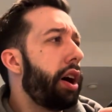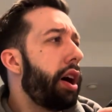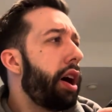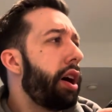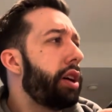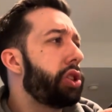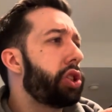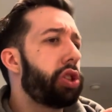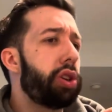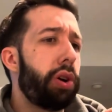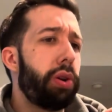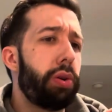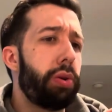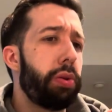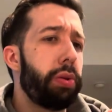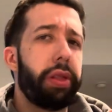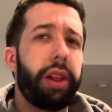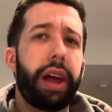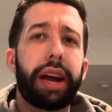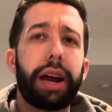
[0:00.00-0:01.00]
so
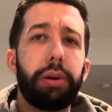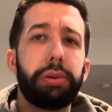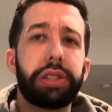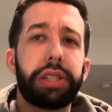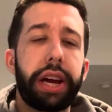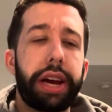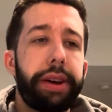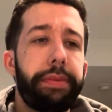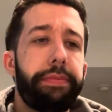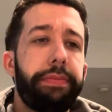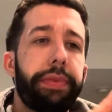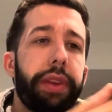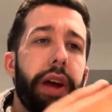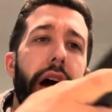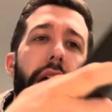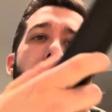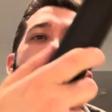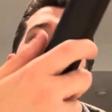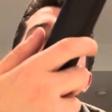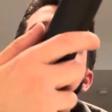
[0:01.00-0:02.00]
like I was saying,
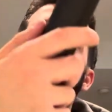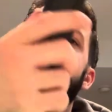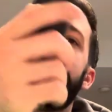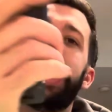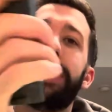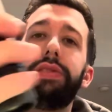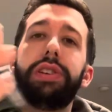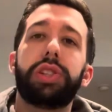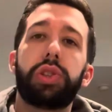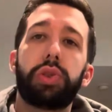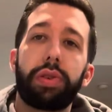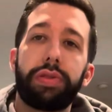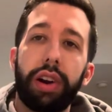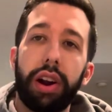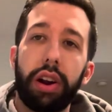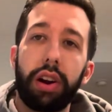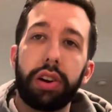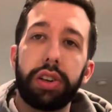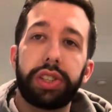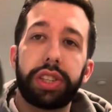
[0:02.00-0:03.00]
I have this
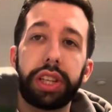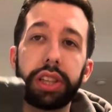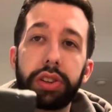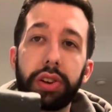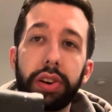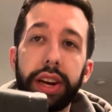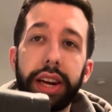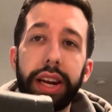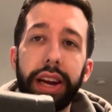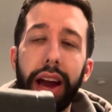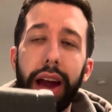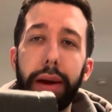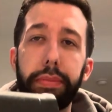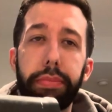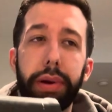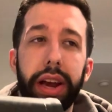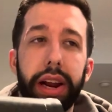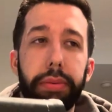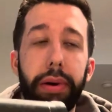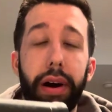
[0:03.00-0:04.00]
SureFire RC3. I
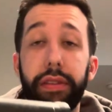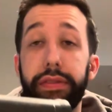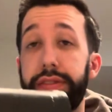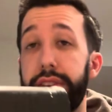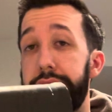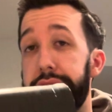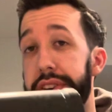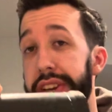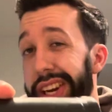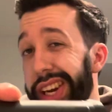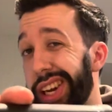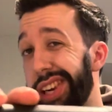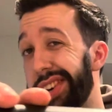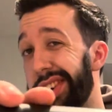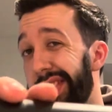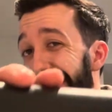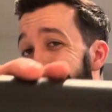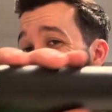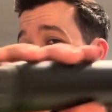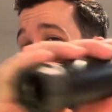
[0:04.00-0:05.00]
paid about
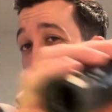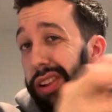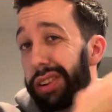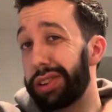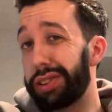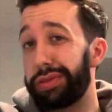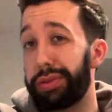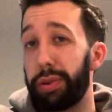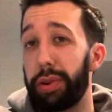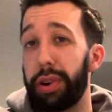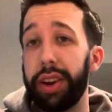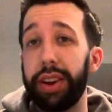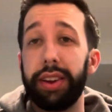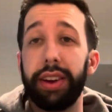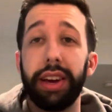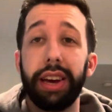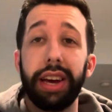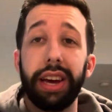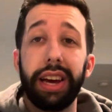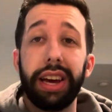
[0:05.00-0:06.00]
$1,500 for it,
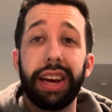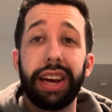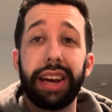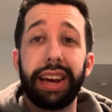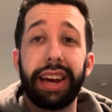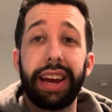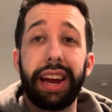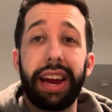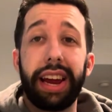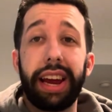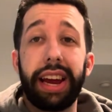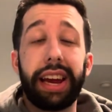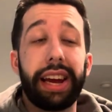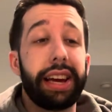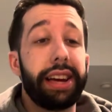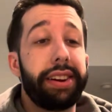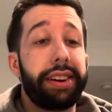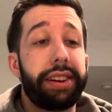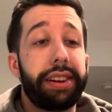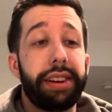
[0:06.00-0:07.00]

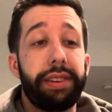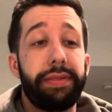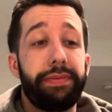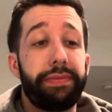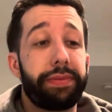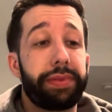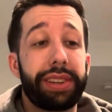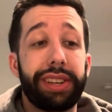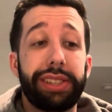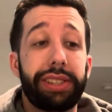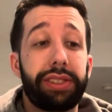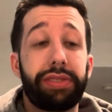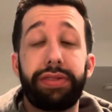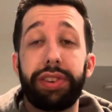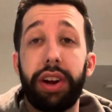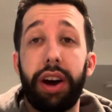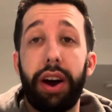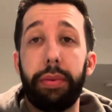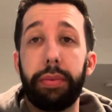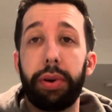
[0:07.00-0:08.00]
and it's
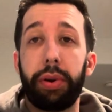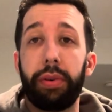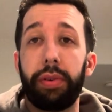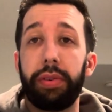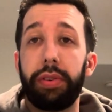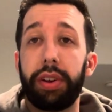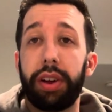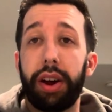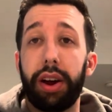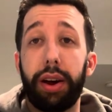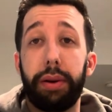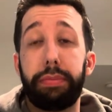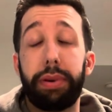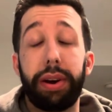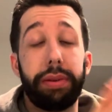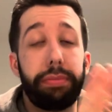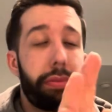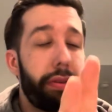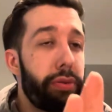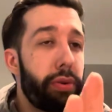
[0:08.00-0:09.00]
phenomenal.
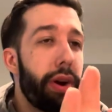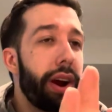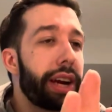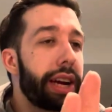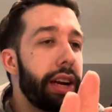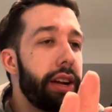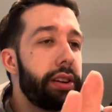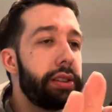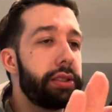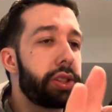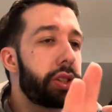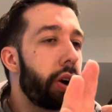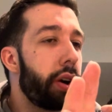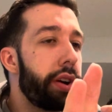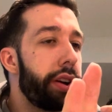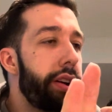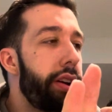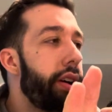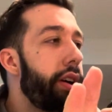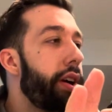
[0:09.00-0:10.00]
But before I get
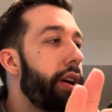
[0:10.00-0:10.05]
started